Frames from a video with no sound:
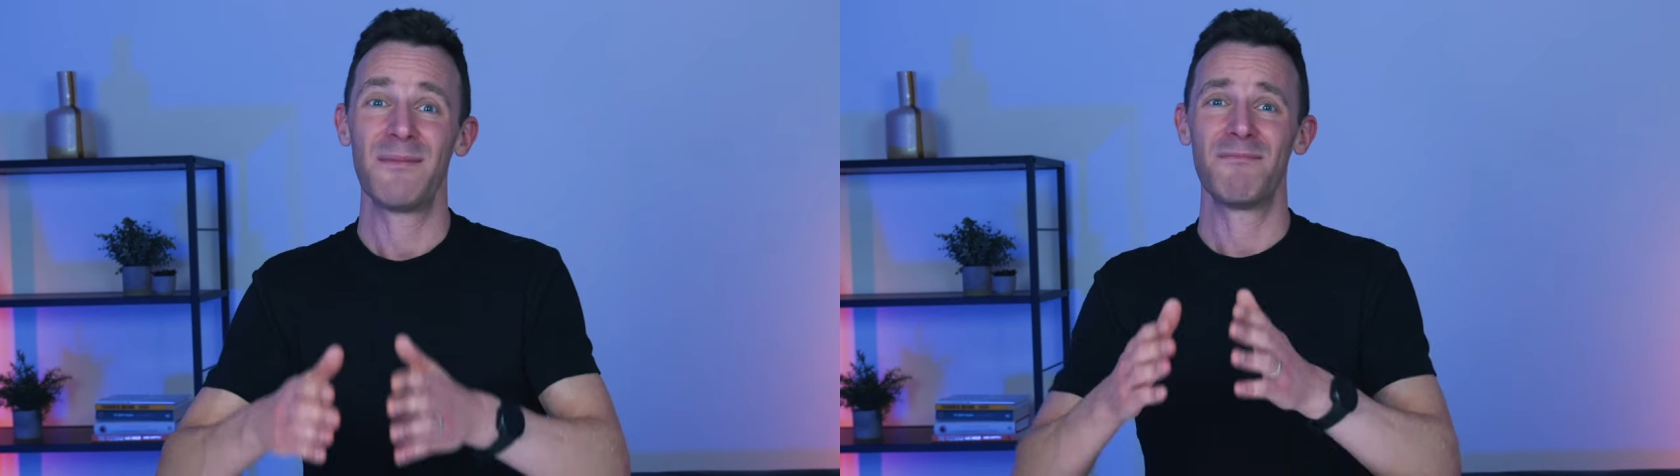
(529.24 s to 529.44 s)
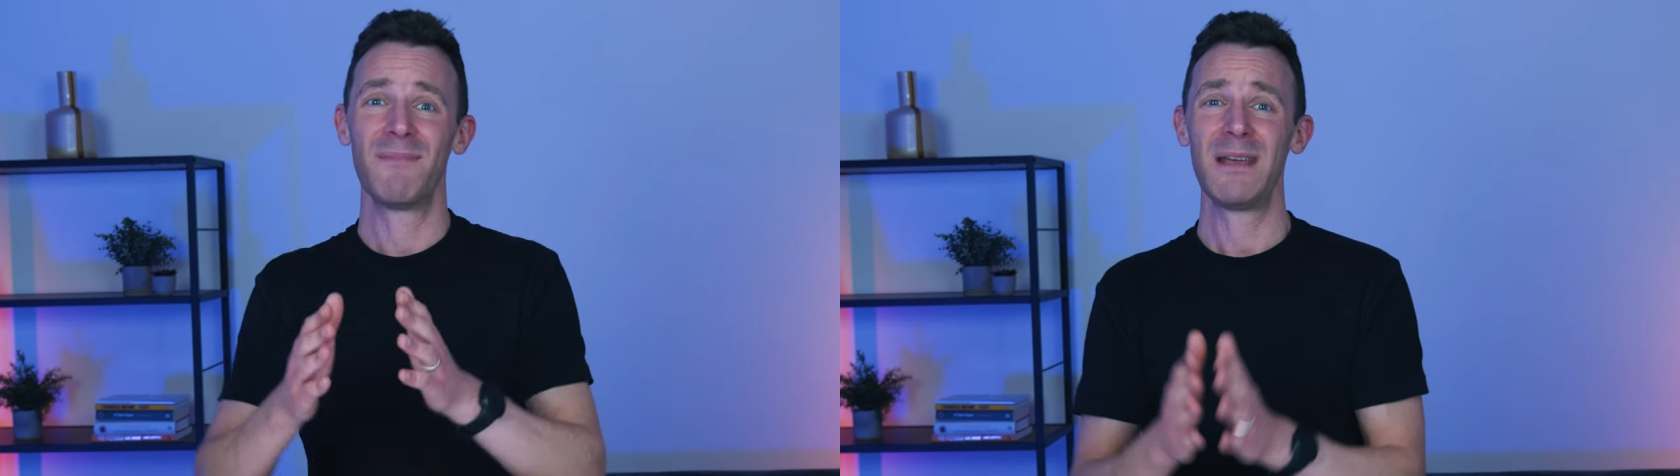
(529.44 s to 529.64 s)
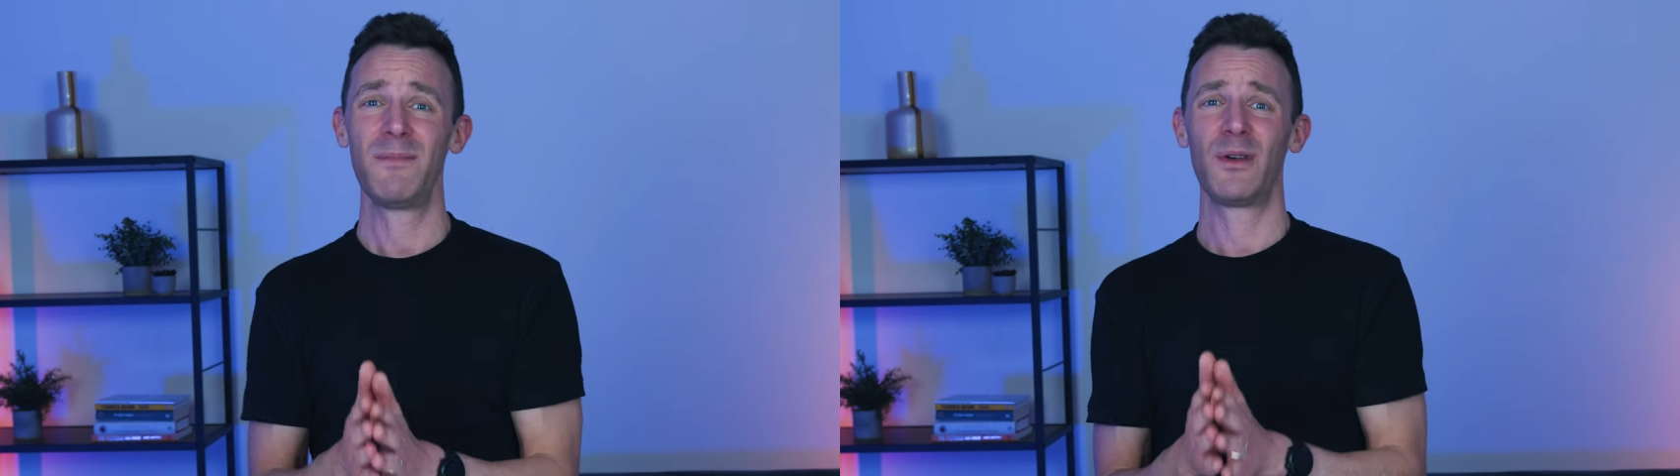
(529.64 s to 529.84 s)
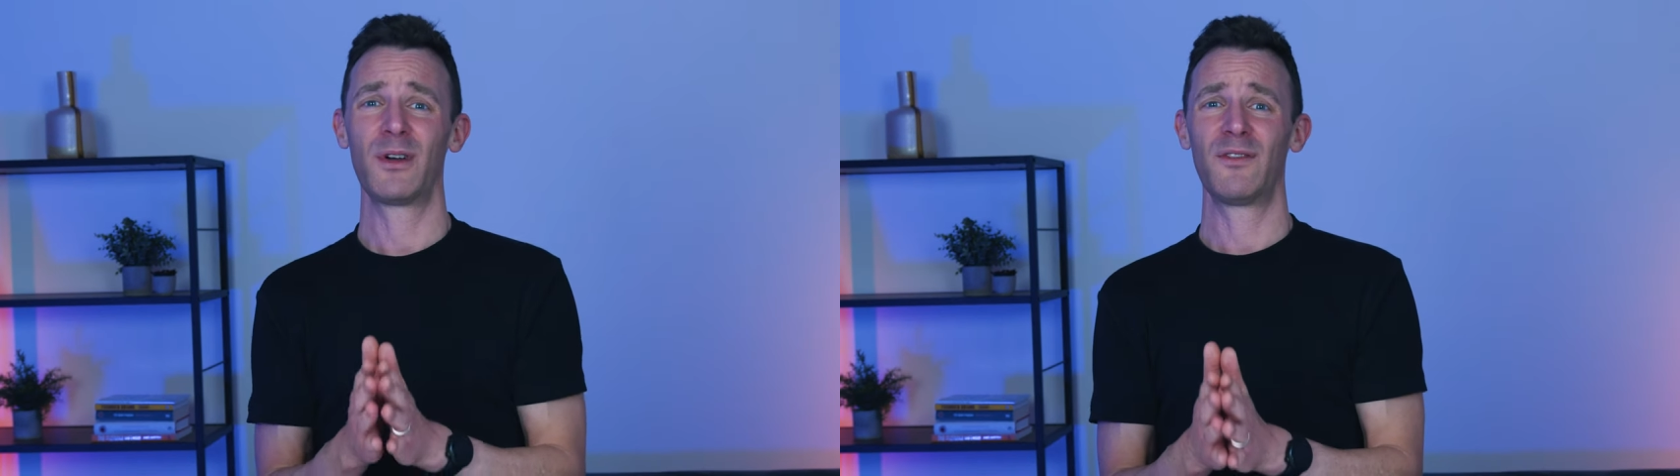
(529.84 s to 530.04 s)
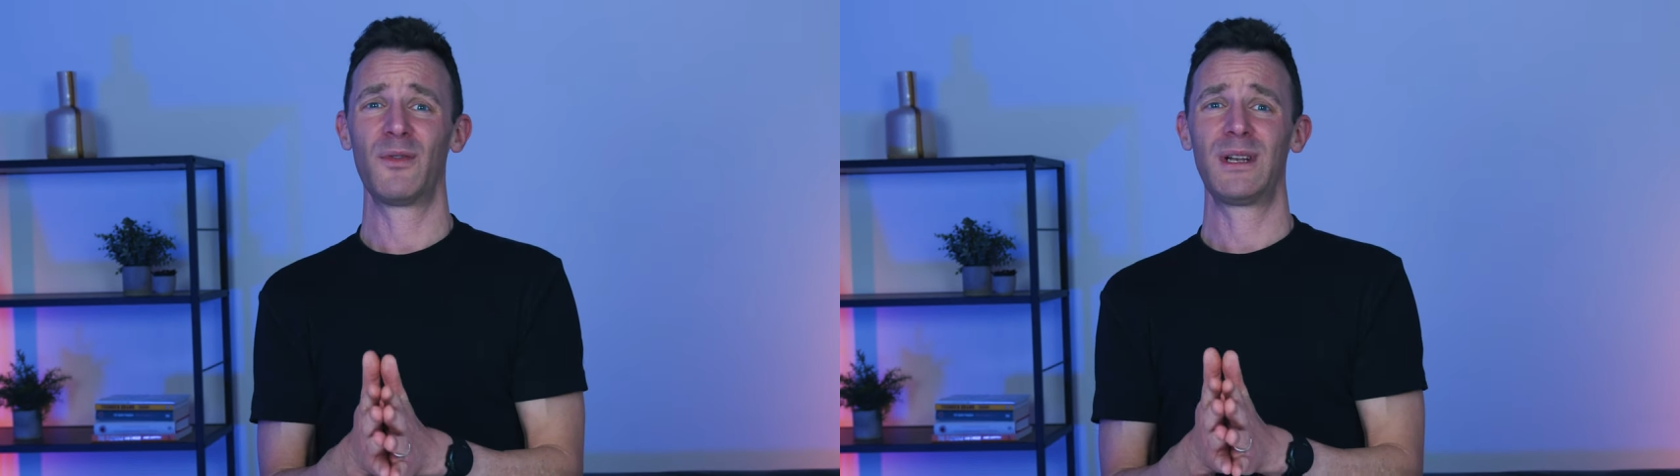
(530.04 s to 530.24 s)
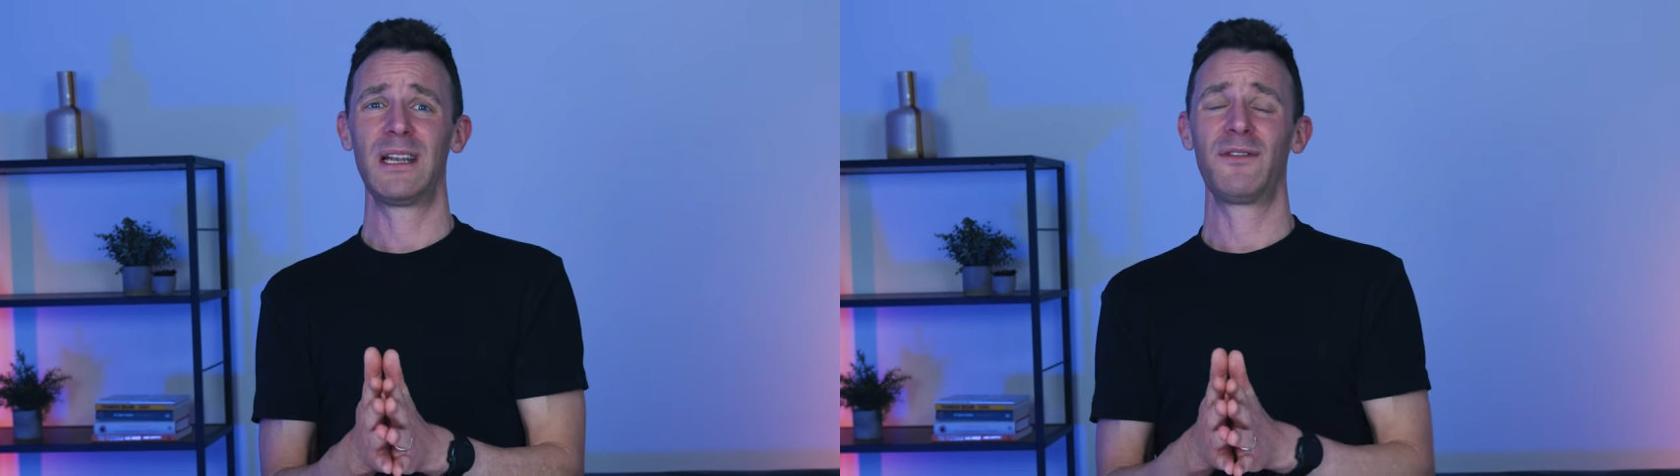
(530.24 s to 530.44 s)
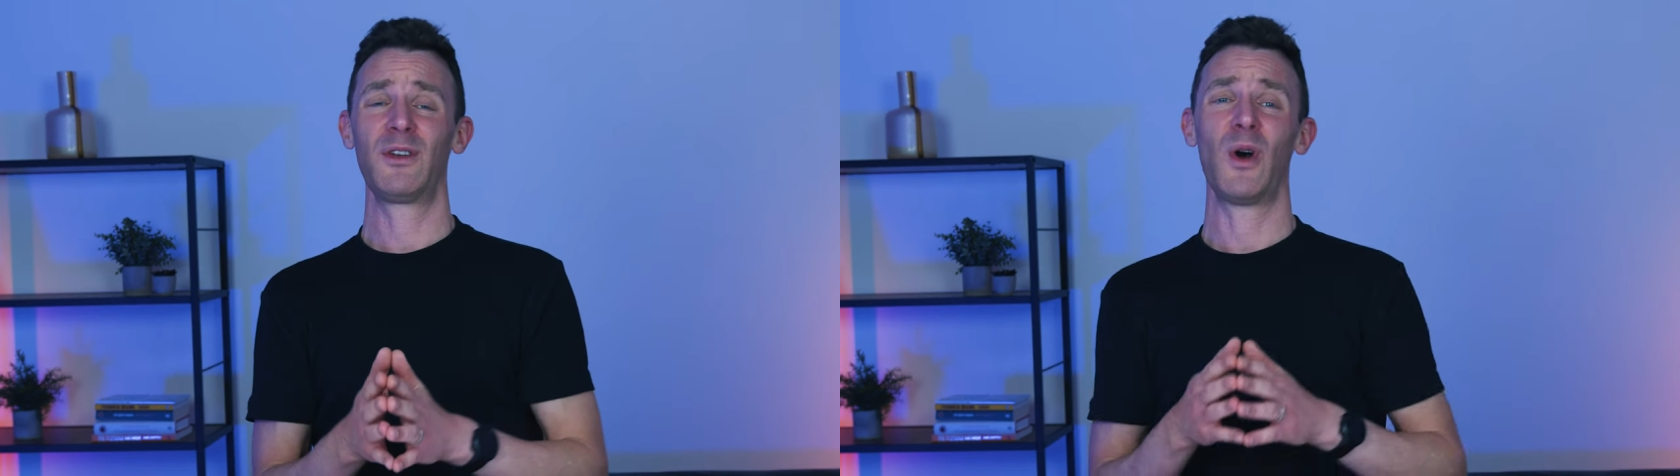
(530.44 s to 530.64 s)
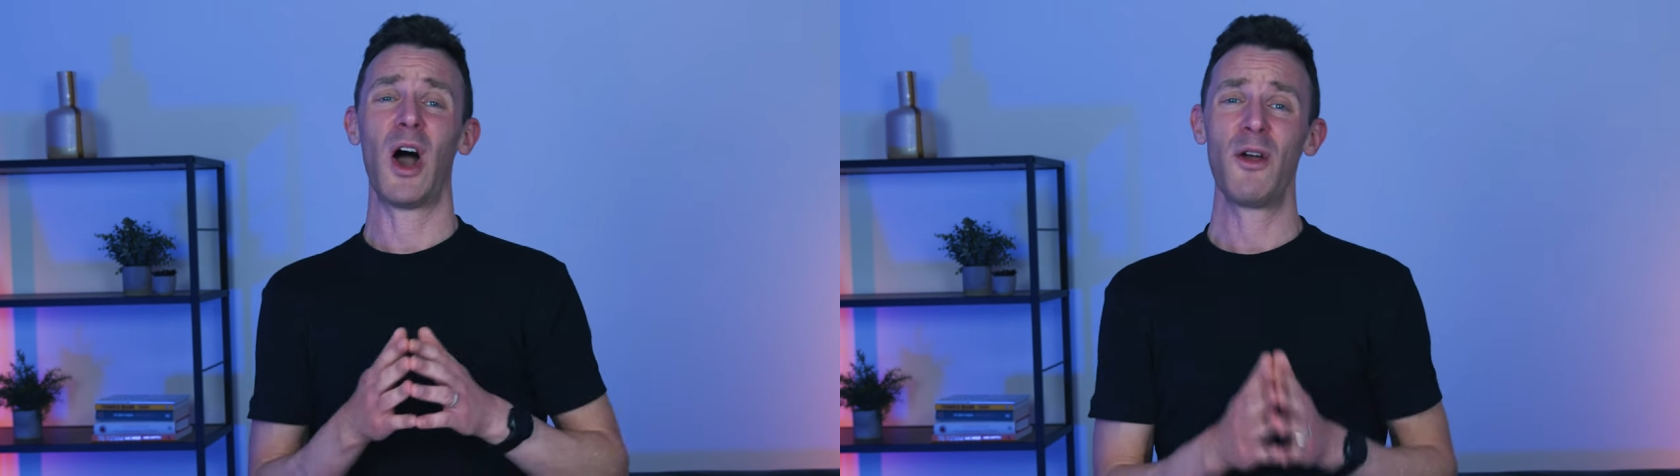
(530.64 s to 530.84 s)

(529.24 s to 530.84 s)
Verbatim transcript: and maybe you can avoid living your